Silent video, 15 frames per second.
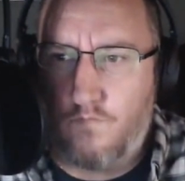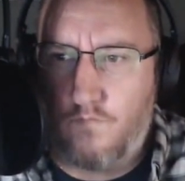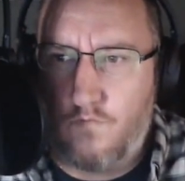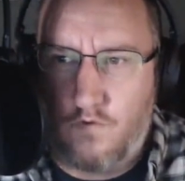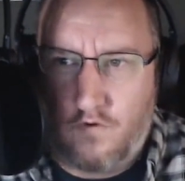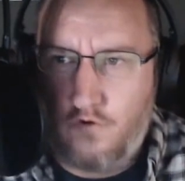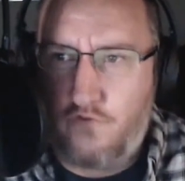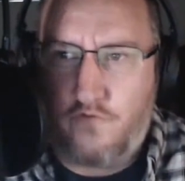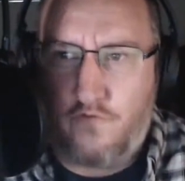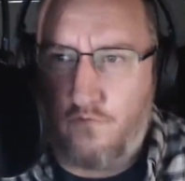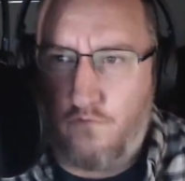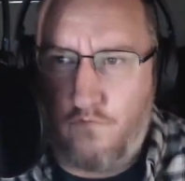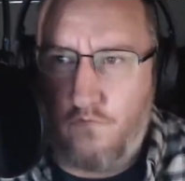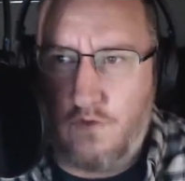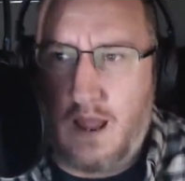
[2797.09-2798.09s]
just
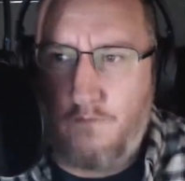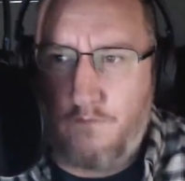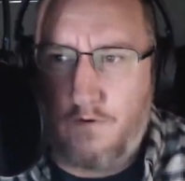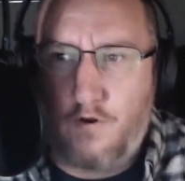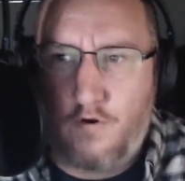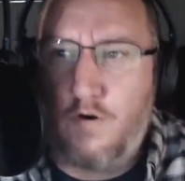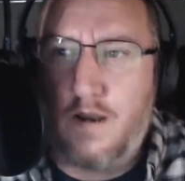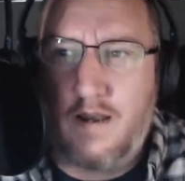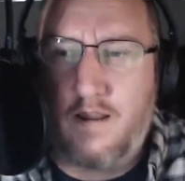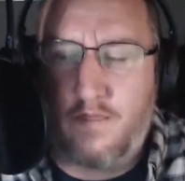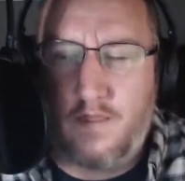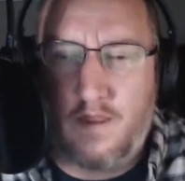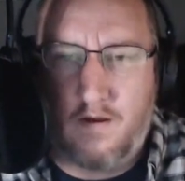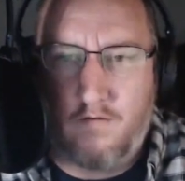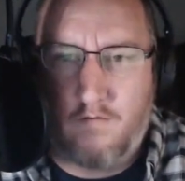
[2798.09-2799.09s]
not return
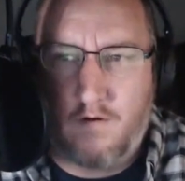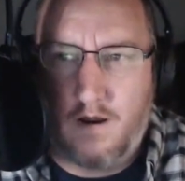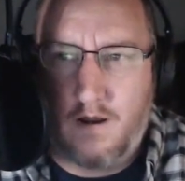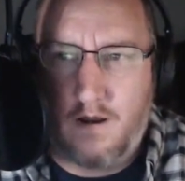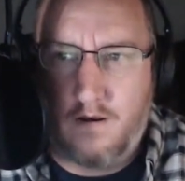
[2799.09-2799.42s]
anything, right?